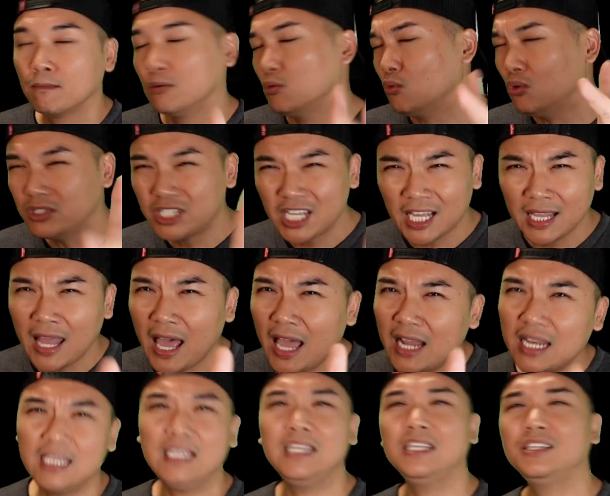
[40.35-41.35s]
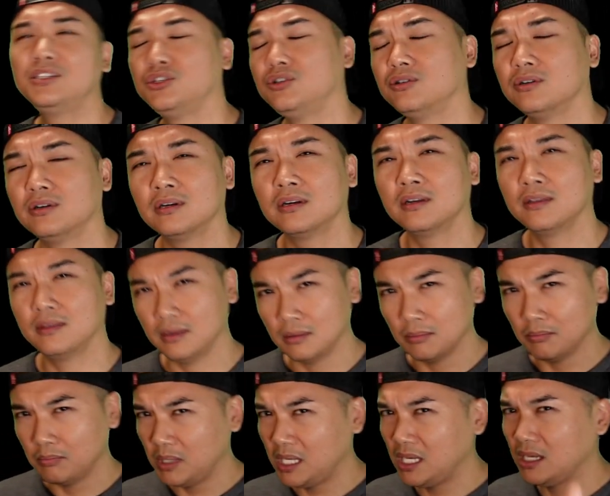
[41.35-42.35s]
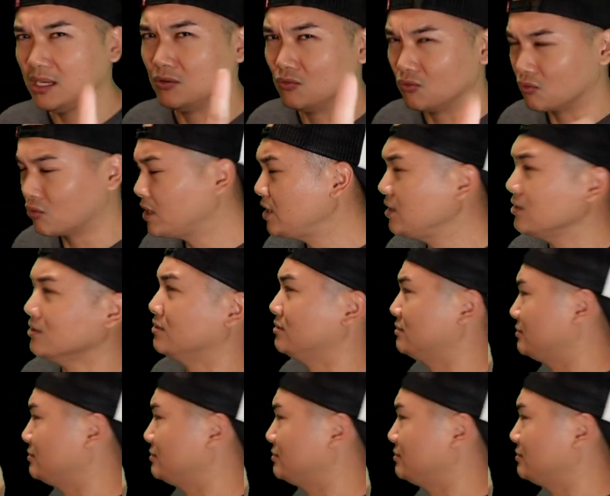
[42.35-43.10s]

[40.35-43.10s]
was a lot easier than being real.